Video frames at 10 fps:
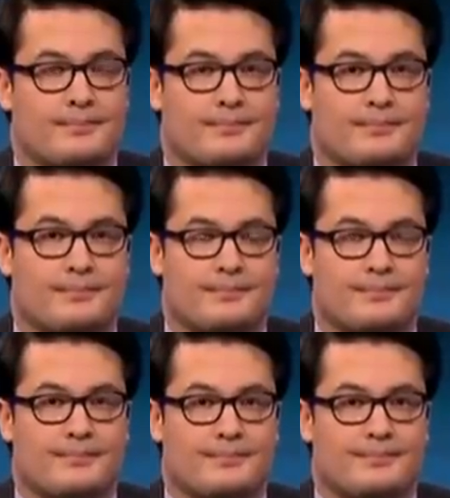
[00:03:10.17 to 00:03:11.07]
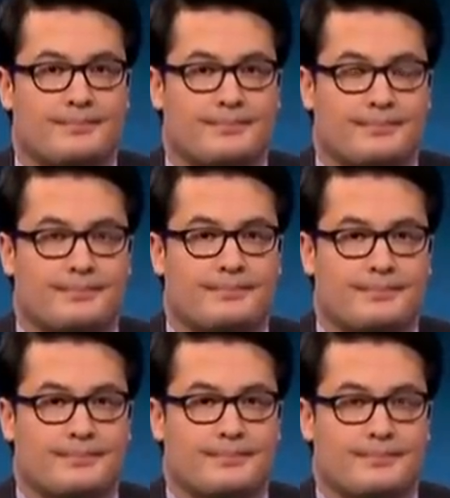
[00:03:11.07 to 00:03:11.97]

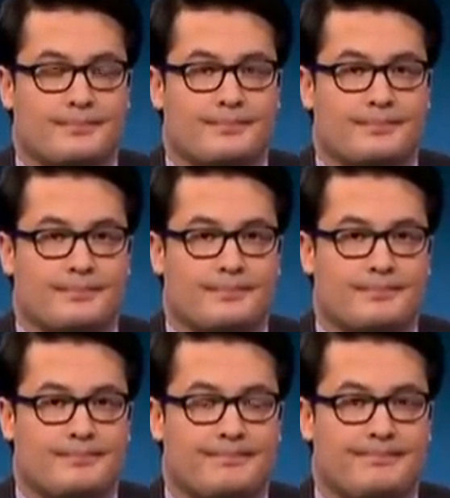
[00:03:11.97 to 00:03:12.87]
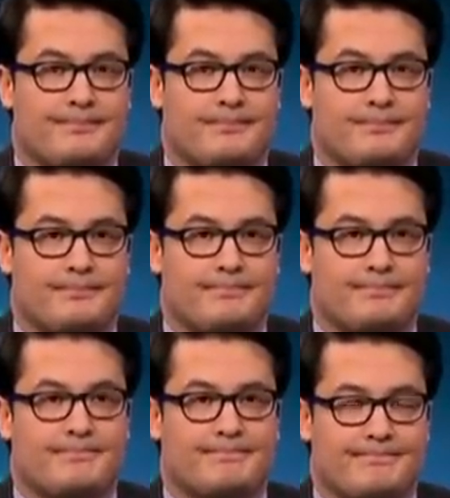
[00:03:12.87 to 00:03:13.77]

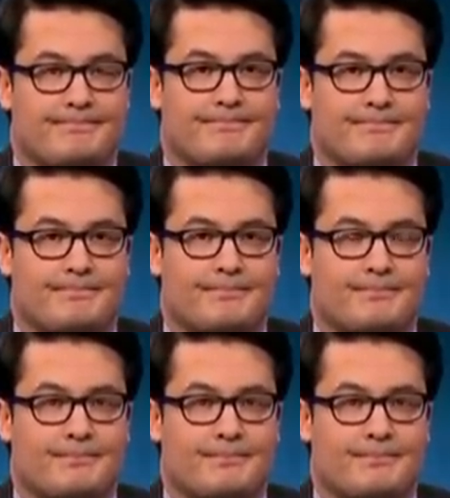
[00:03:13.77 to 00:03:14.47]
[no speech]